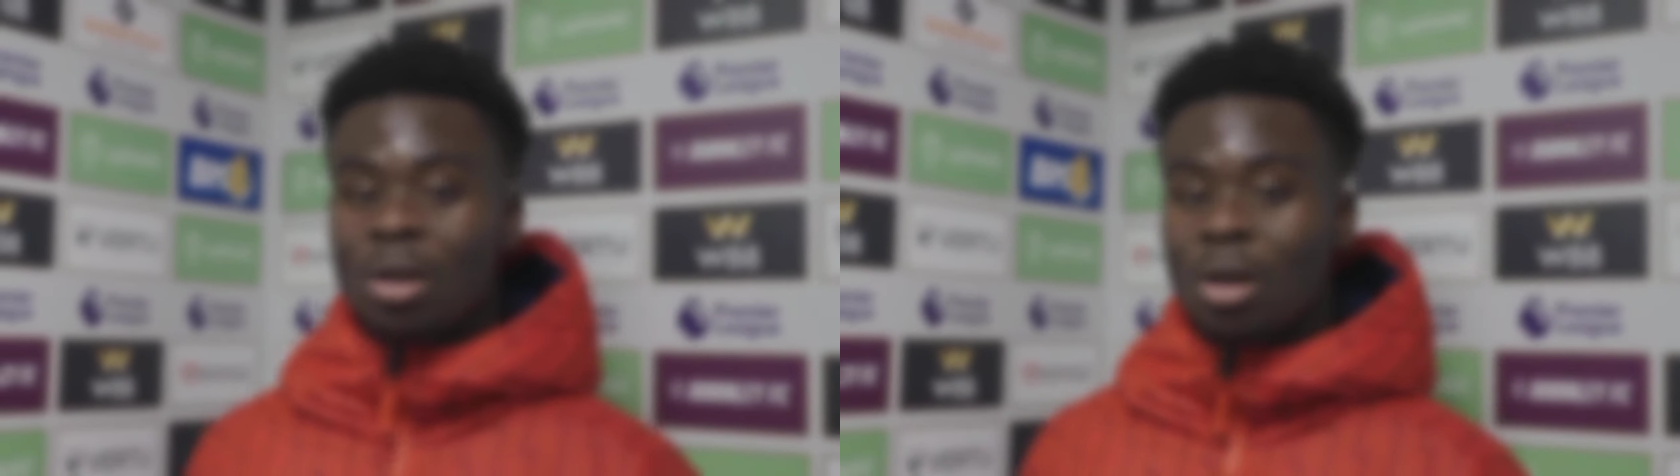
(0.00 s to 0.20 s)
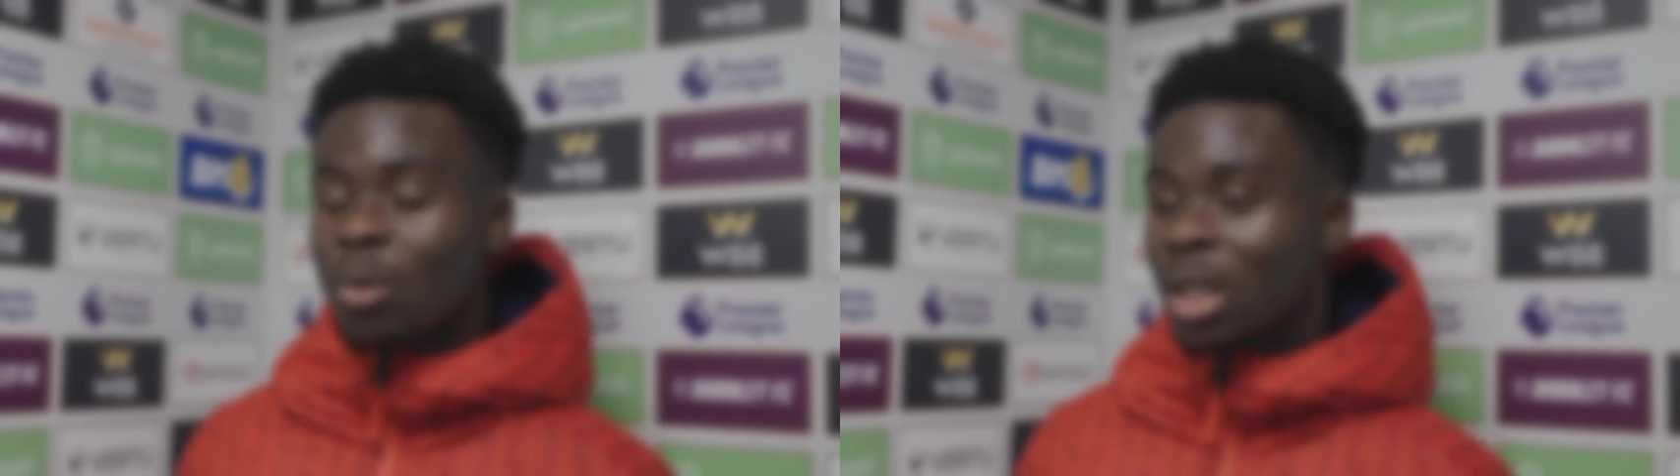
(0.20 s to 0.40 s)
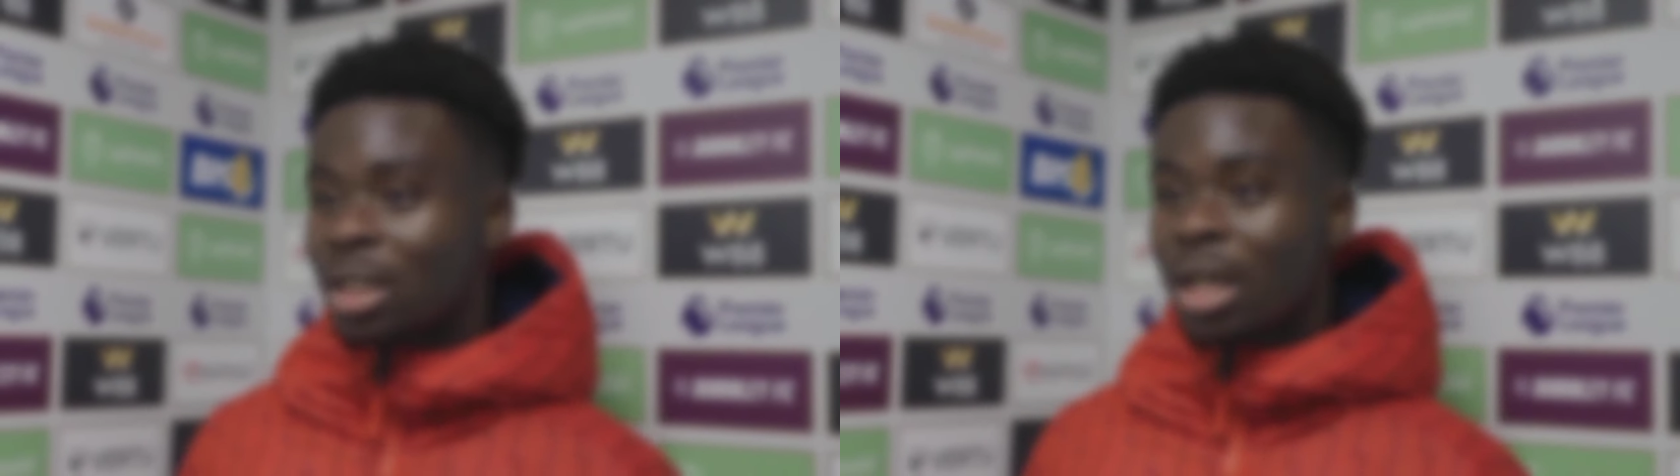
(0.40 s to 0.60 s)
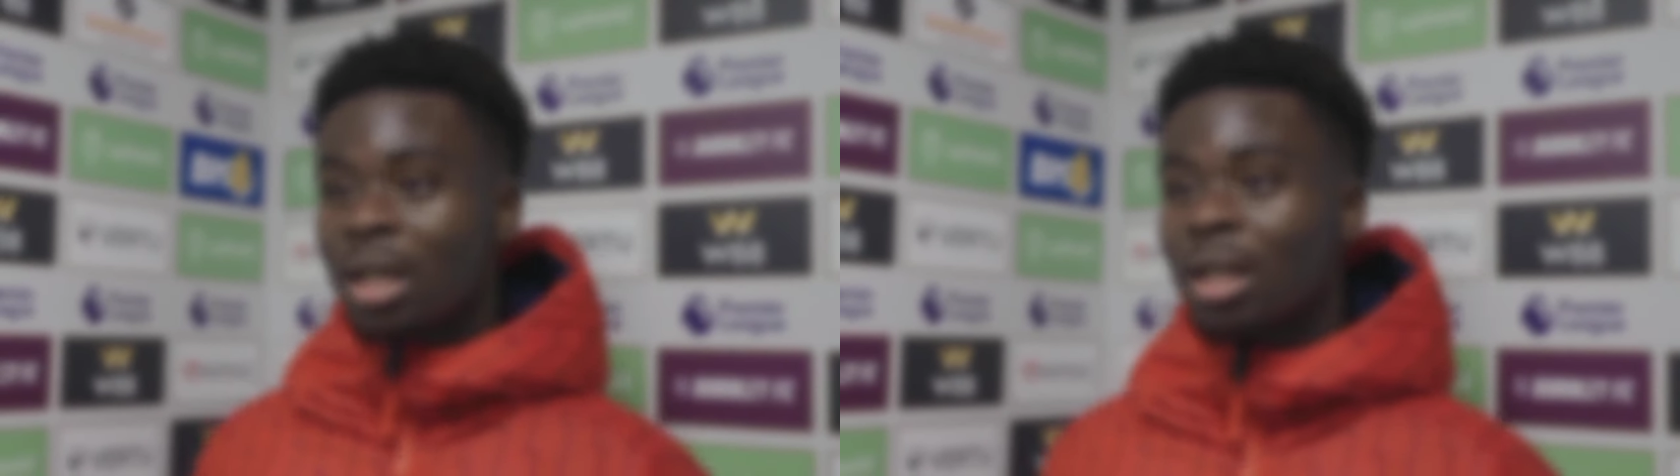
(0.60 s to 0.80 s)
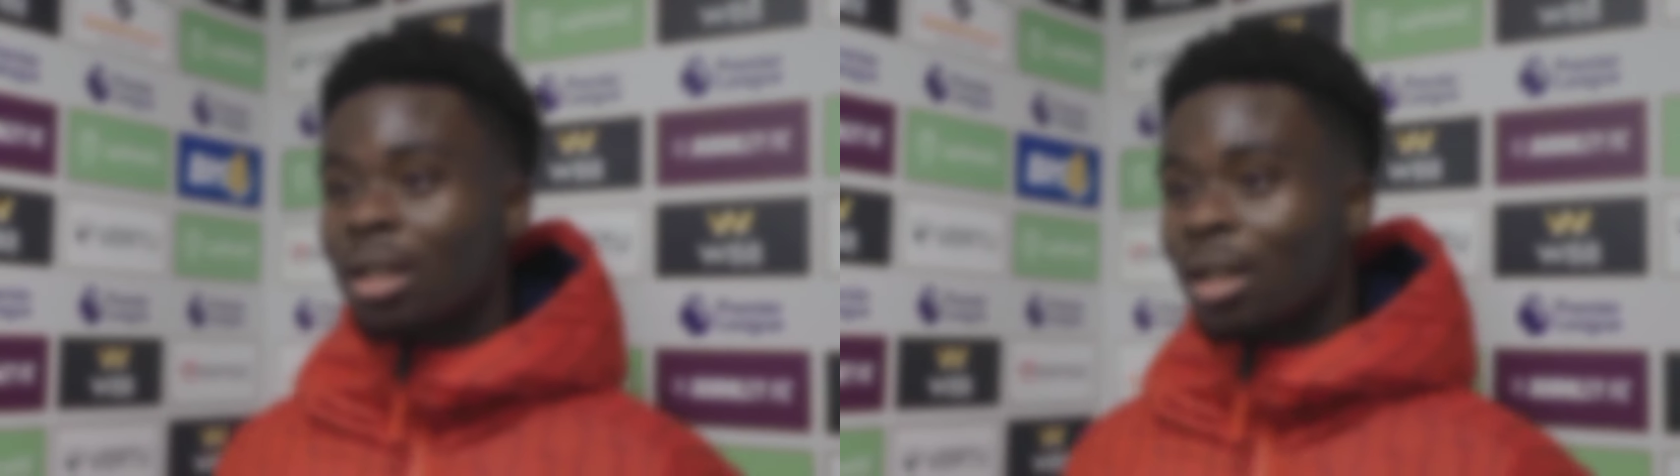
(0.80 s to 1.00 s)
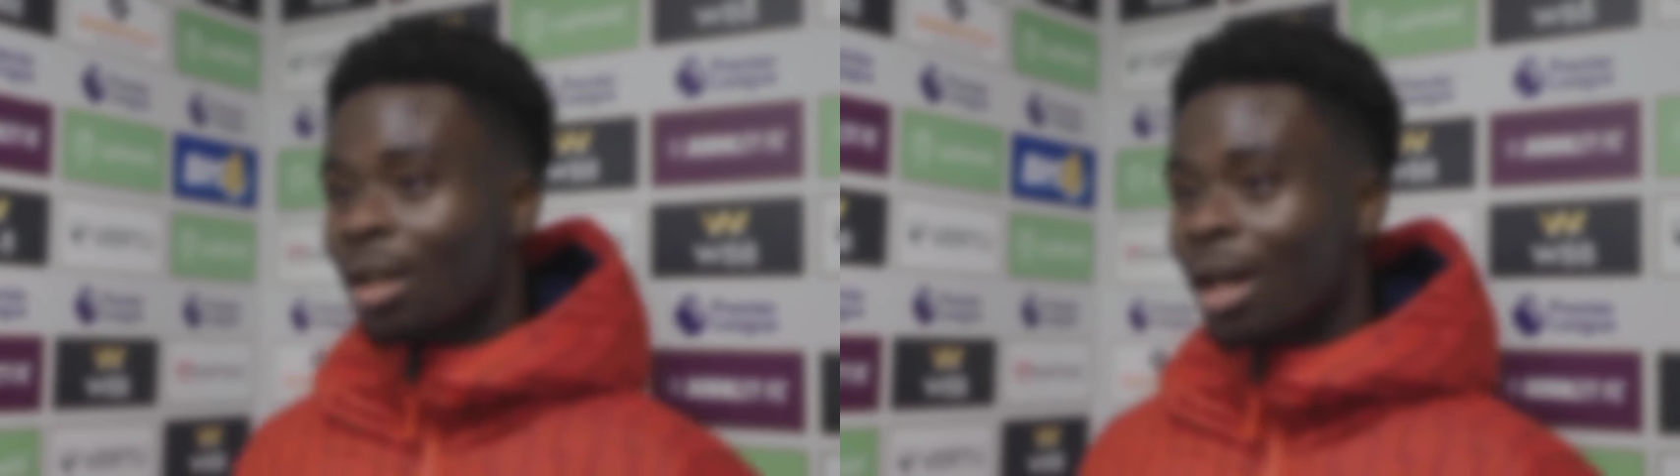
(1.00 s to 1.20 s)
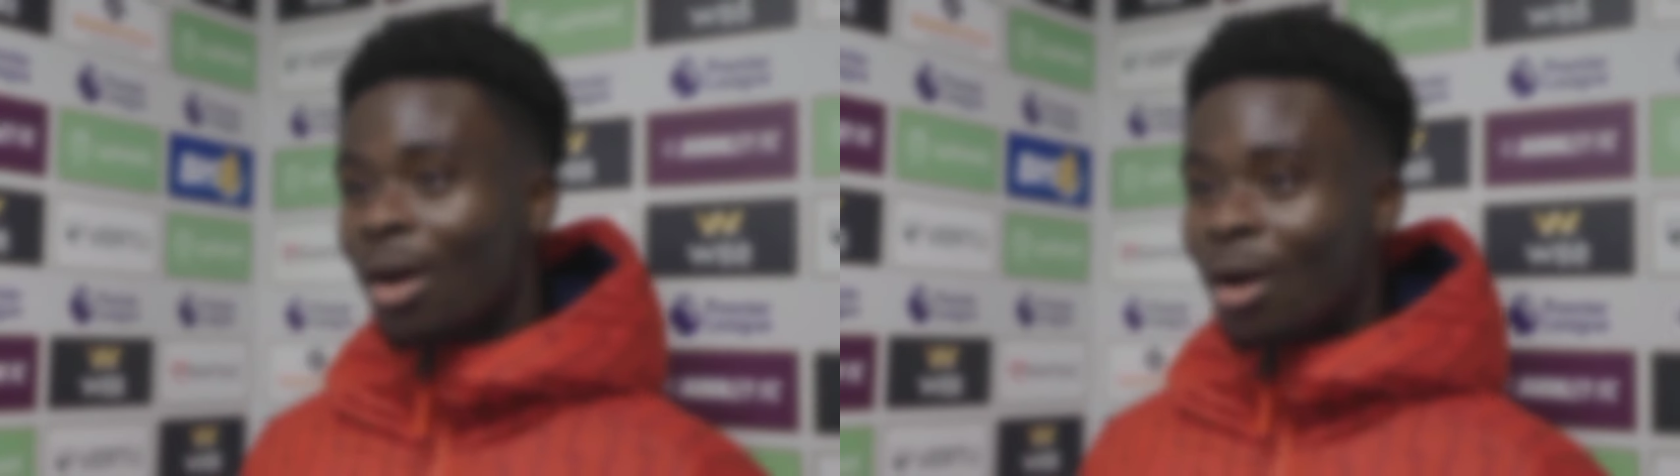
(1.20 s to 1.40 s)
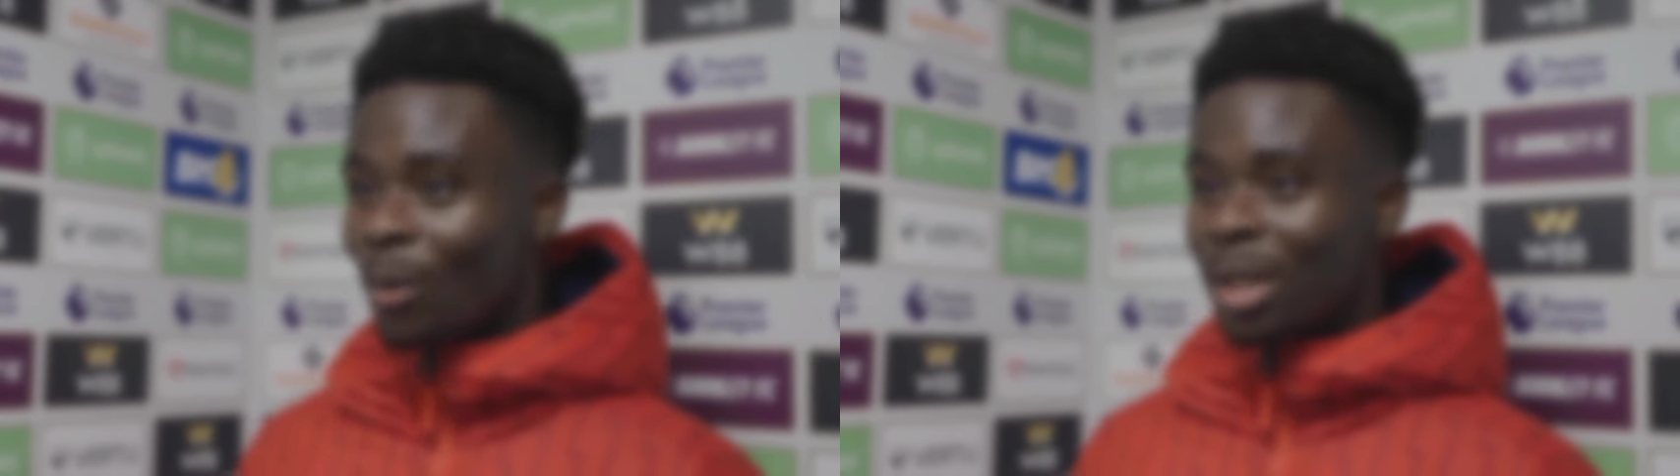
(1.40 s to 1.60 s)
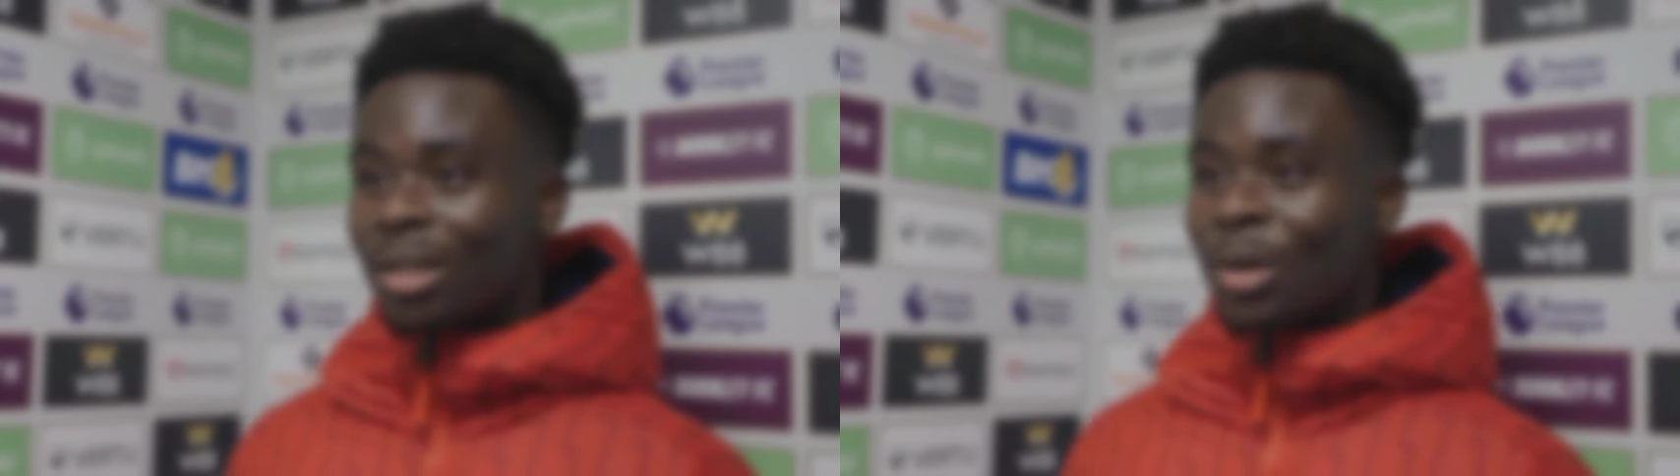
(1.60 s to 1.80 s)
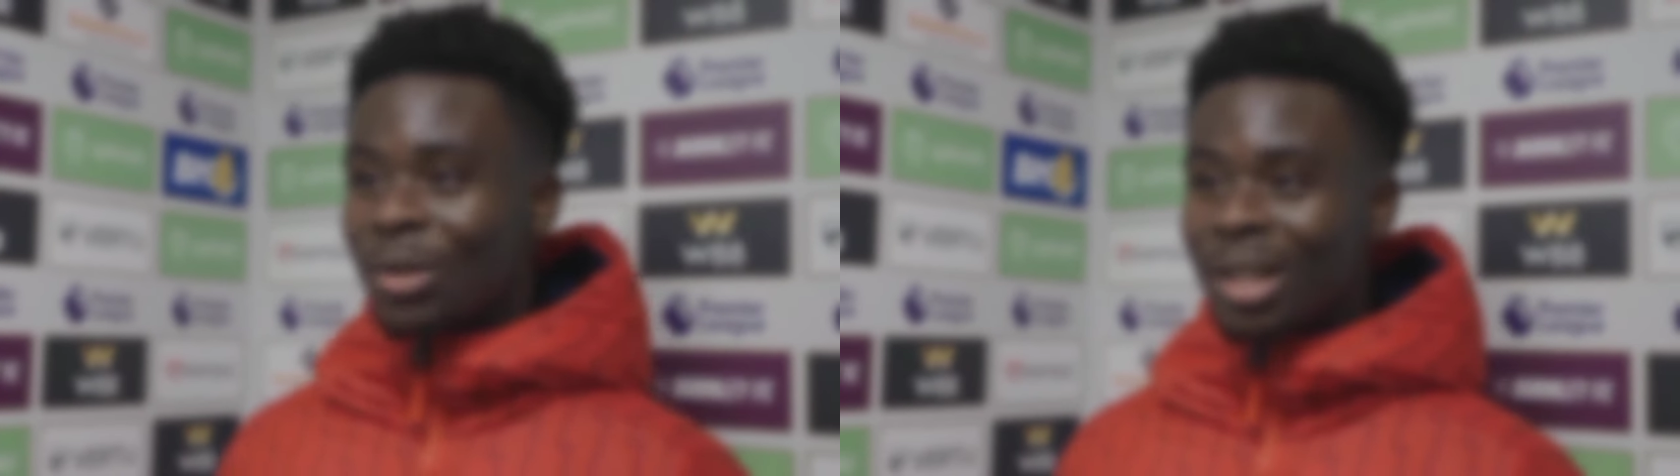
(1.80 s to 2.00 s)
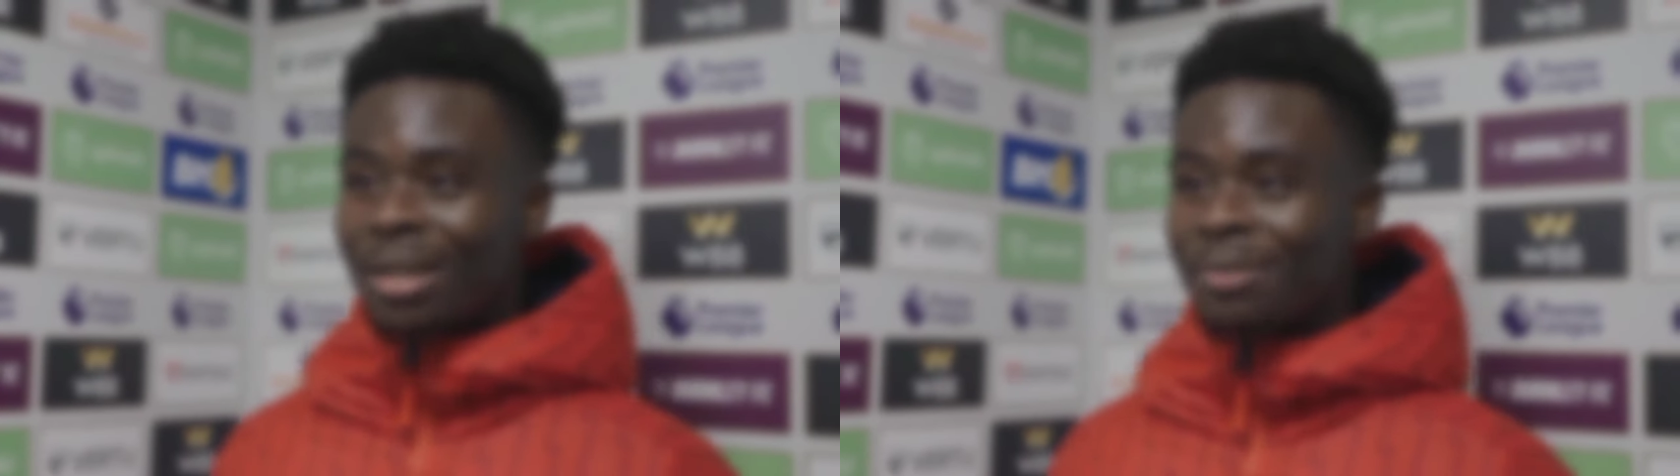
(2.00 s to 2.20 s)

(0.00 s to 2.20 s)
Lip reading: on Wednesday, and I can't wait to go there.